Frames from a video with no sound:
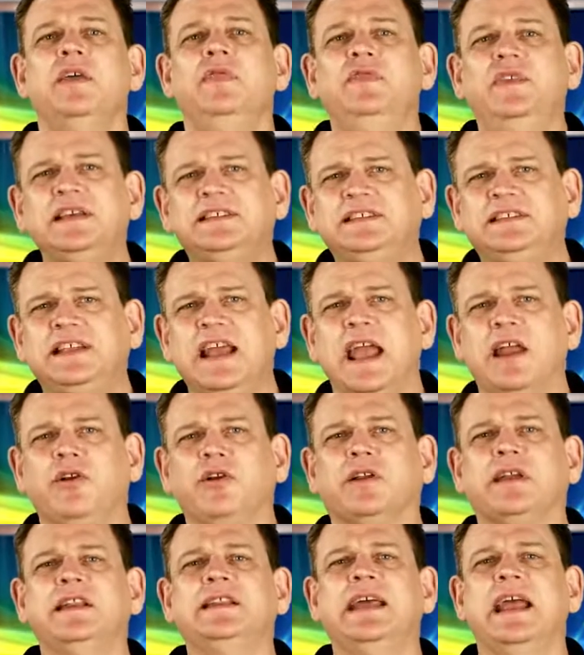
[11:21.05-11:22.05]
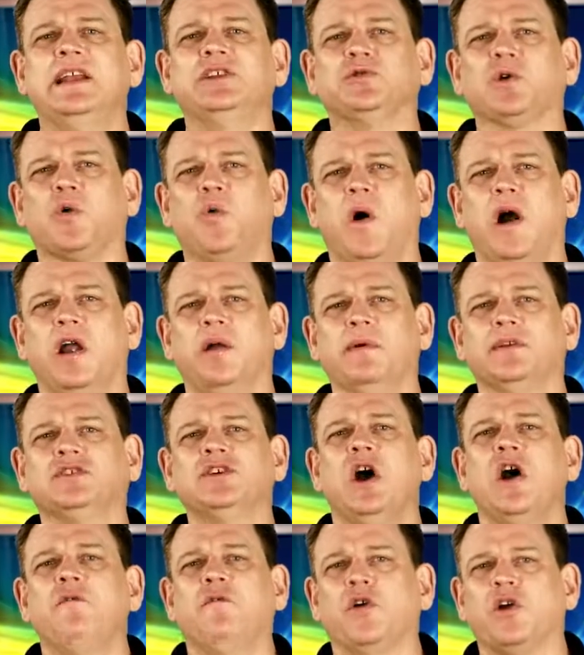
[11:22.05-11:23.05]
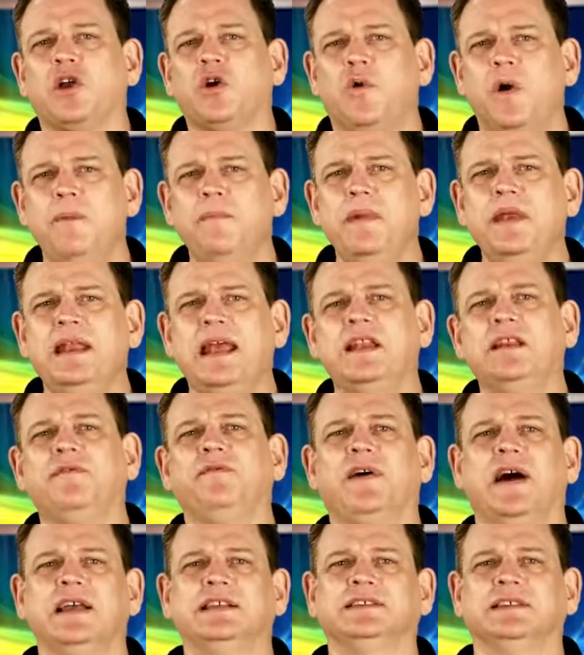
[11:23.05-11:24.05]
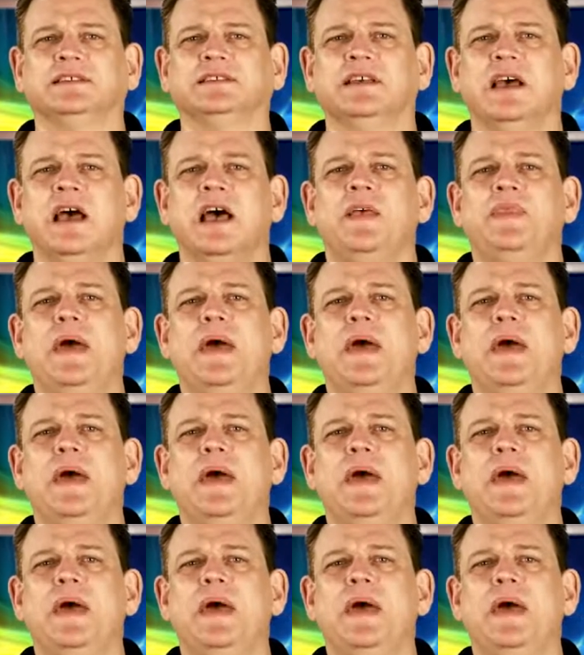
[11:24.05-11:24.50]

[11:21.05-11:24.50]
This standard contains requirements for equipment and devices